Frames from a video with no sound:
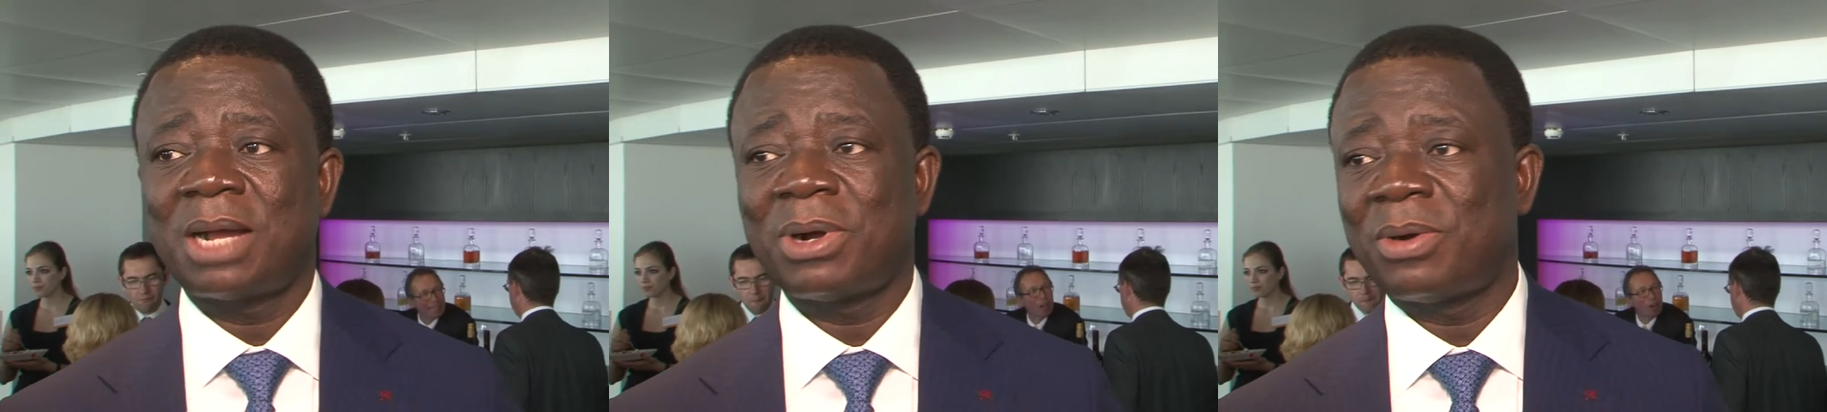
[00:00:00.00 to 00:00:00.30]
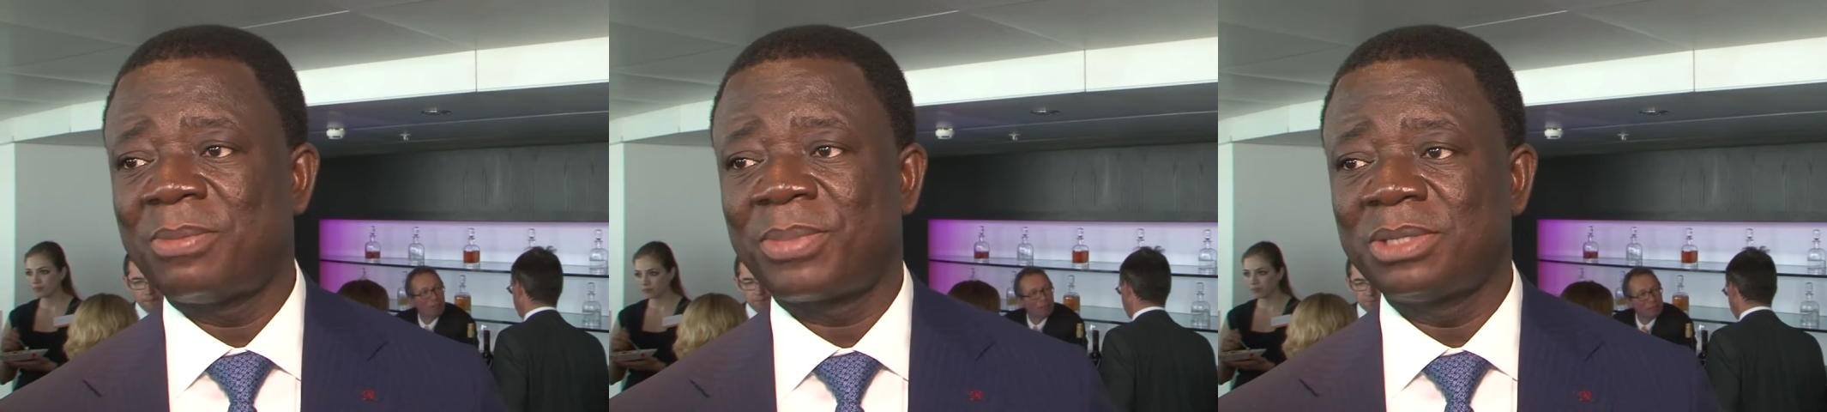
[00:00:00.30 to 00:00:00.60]

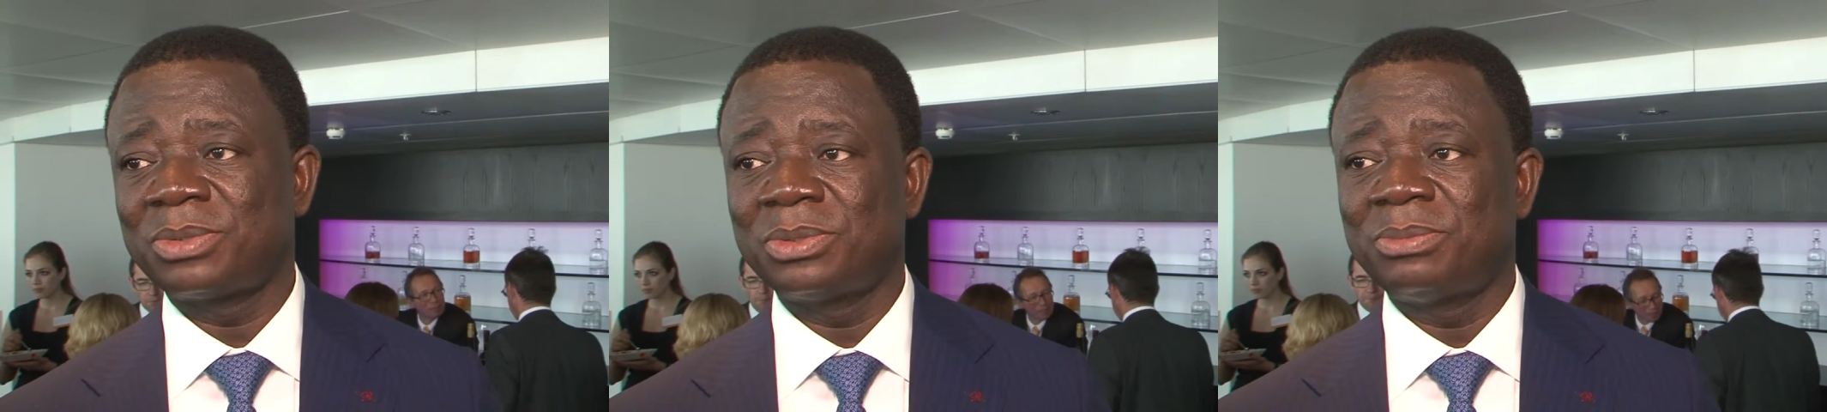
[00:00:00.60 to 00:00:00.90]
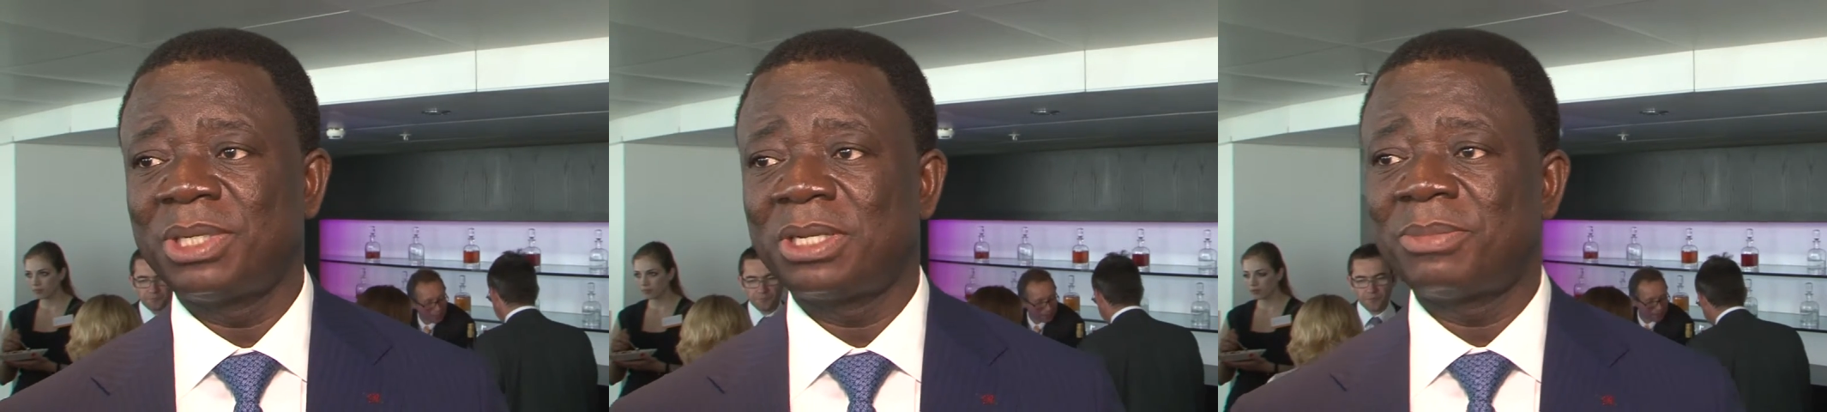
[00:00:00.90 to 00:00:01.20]
Speaker 1: about 1.2
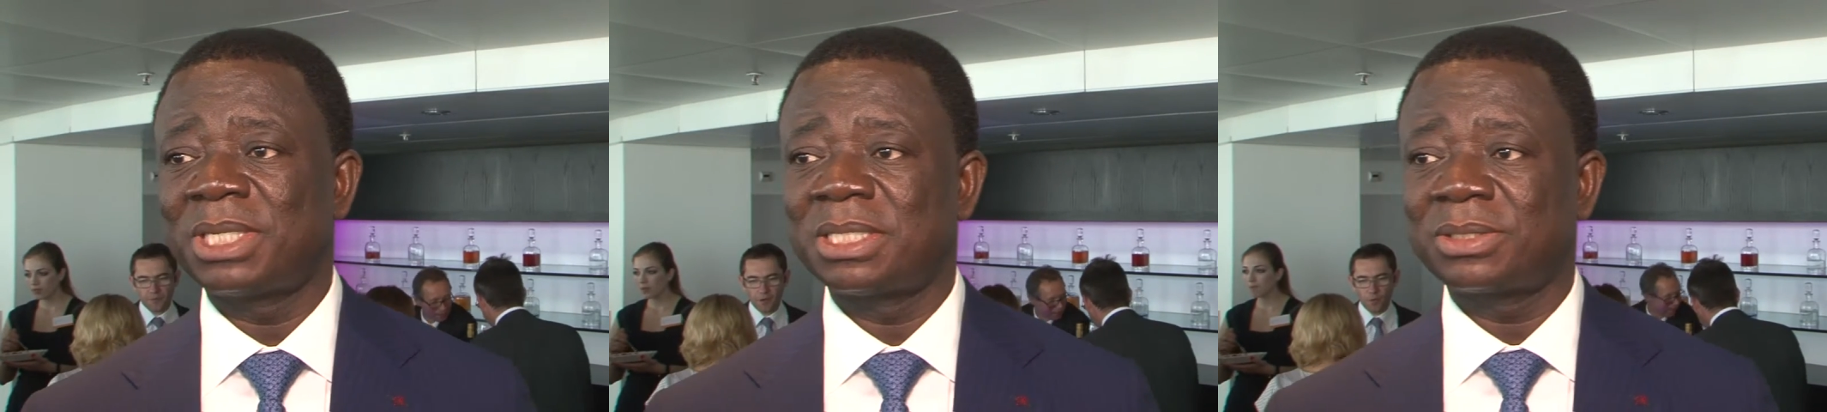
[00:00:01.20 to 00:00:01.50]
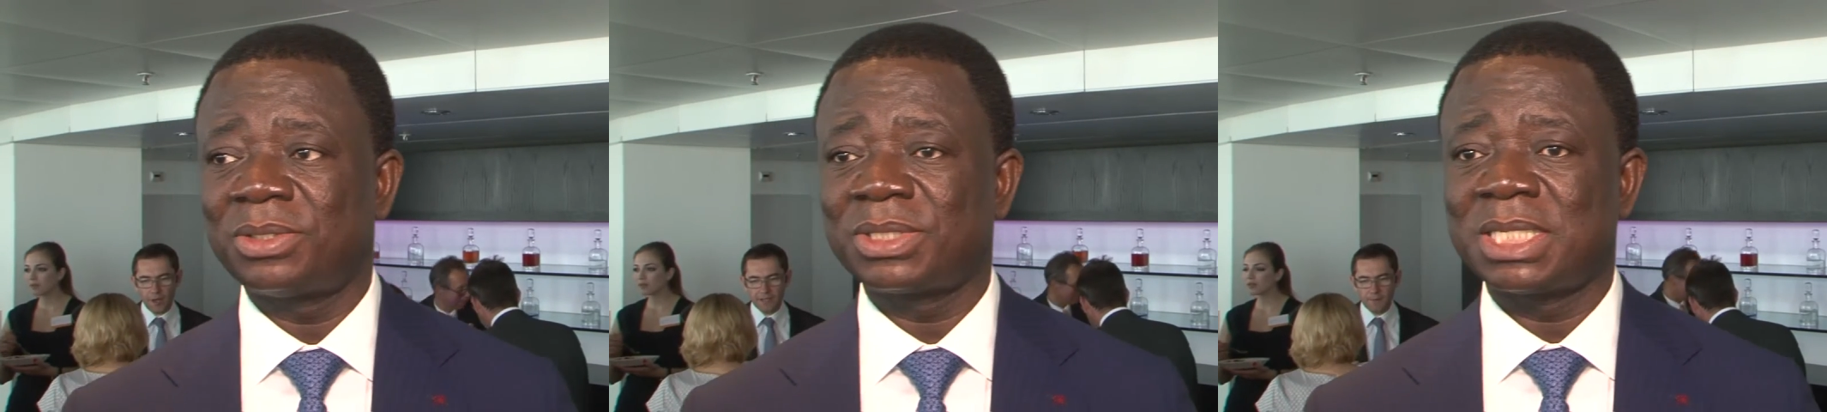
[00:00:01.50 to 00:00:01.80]
million
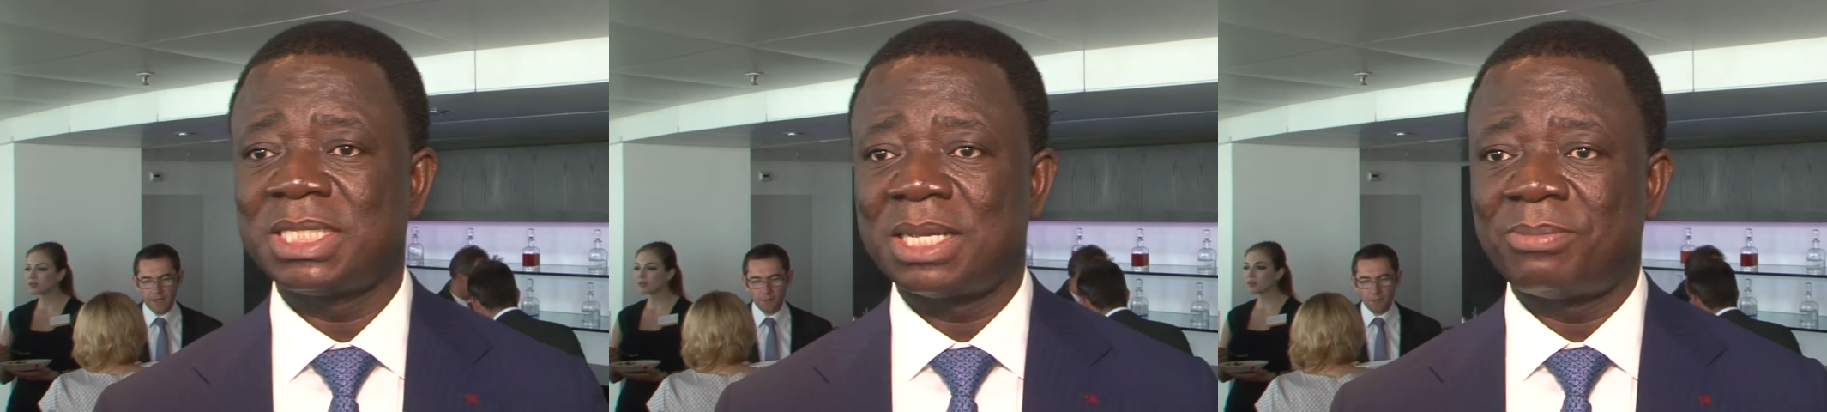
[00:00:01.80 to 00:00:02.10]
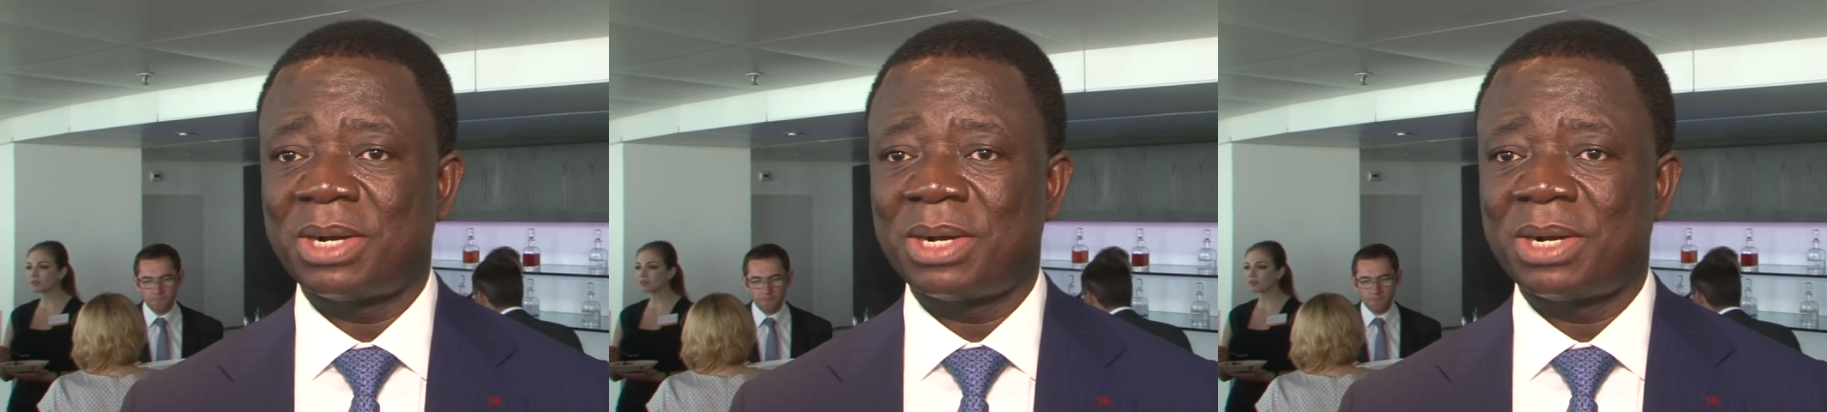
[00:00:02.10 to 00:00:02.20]
metric tons a year.